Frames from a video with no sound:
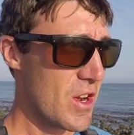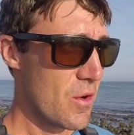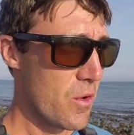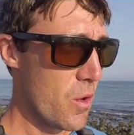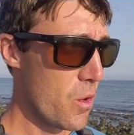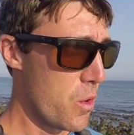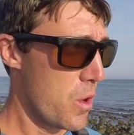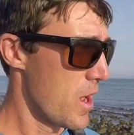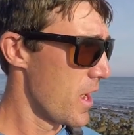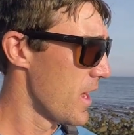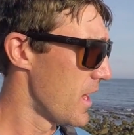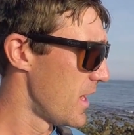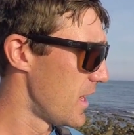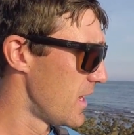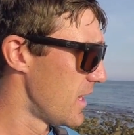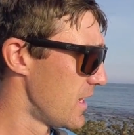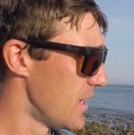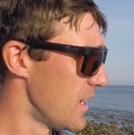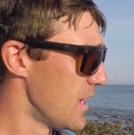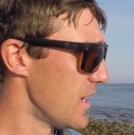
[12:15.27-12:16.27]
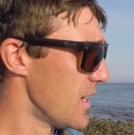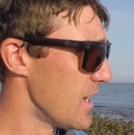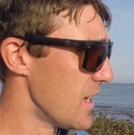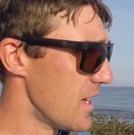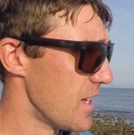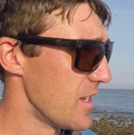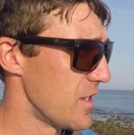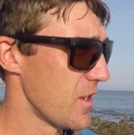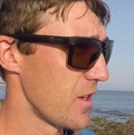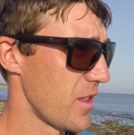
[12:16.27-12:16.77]
Whew.
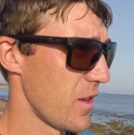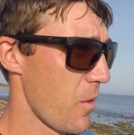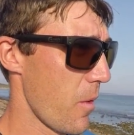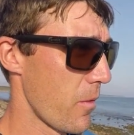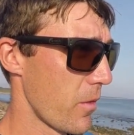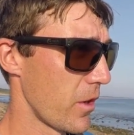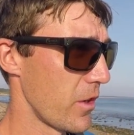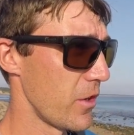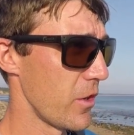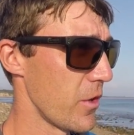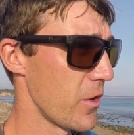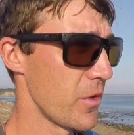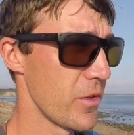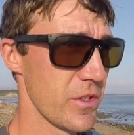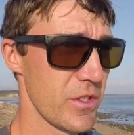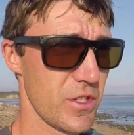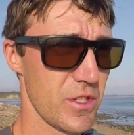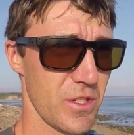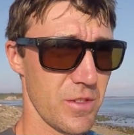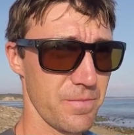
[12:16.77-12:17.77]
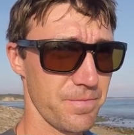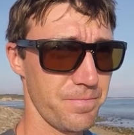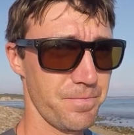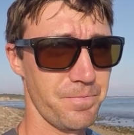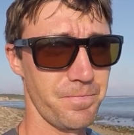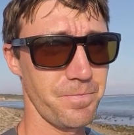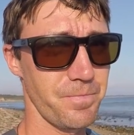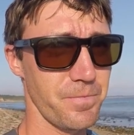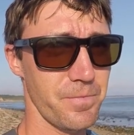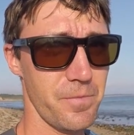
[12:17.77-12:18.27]
So I think what we're gonna do is
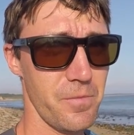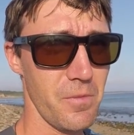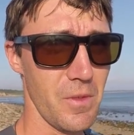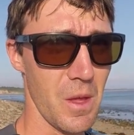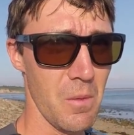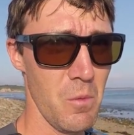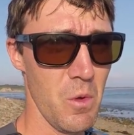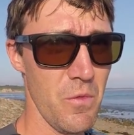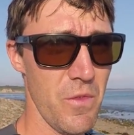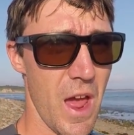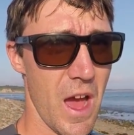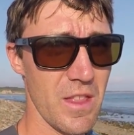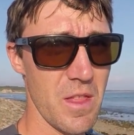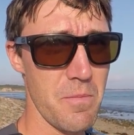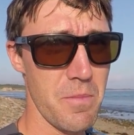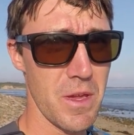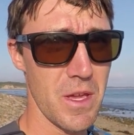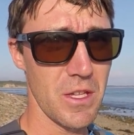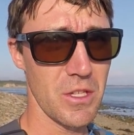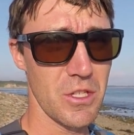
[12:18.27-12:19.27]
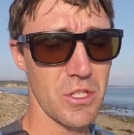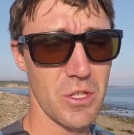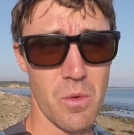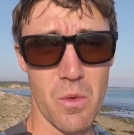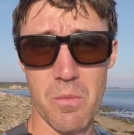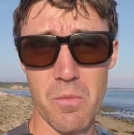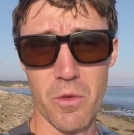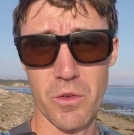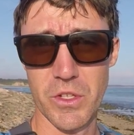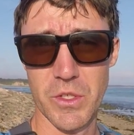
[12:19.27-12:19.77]
move down the beach to
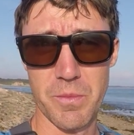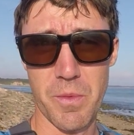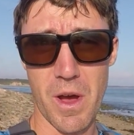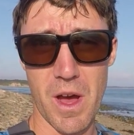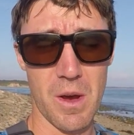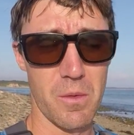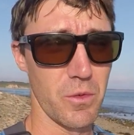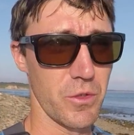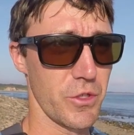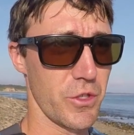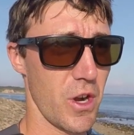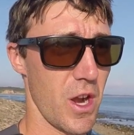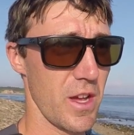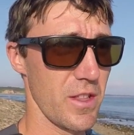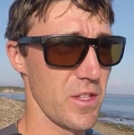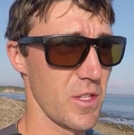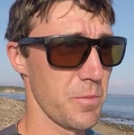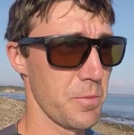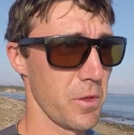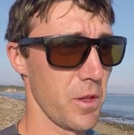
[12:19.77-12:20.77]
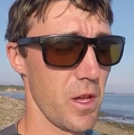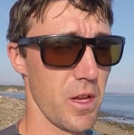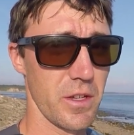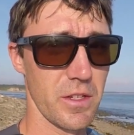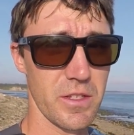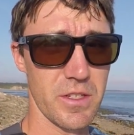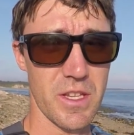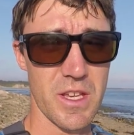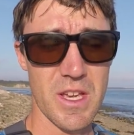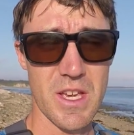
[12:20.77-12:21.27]
one more spot. We'll try these
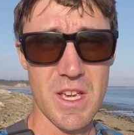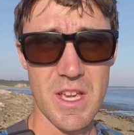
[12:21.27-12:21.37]
plugs.